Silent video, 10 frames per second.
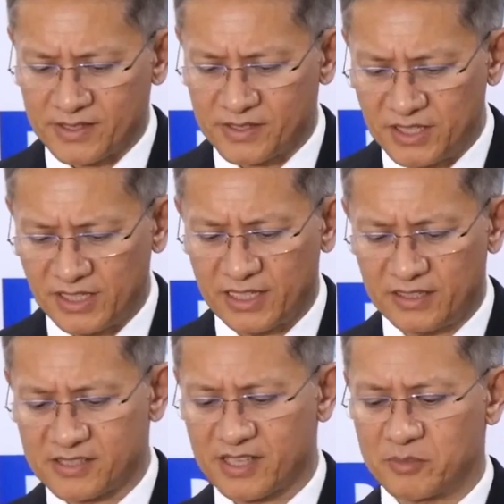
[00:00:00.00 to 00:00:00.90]
see
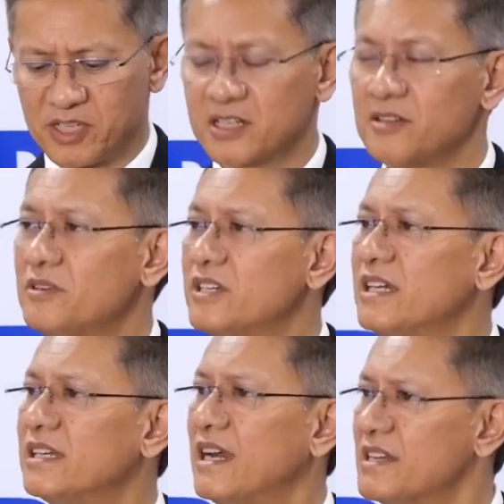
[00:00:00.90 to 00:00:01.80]
that the
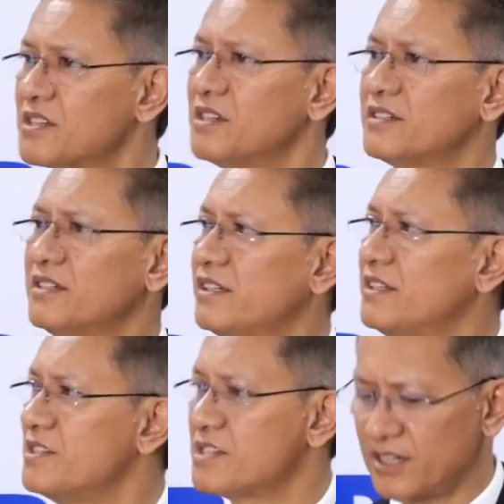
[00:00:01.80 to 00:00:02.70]
subjectivity and
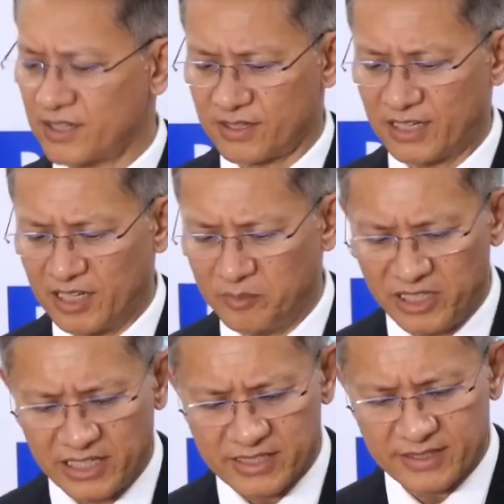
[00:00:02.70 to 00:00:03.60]
uncertainties are
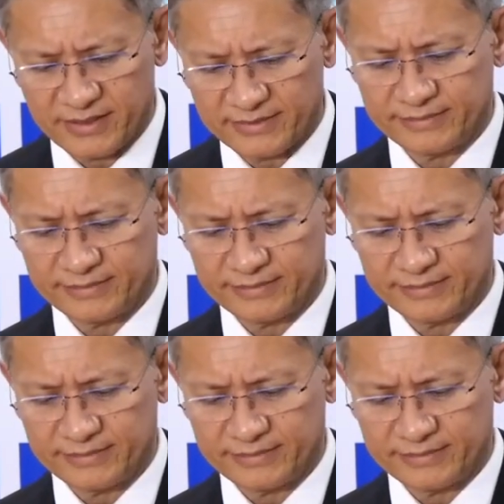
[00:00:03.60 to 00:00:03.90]
eliminated.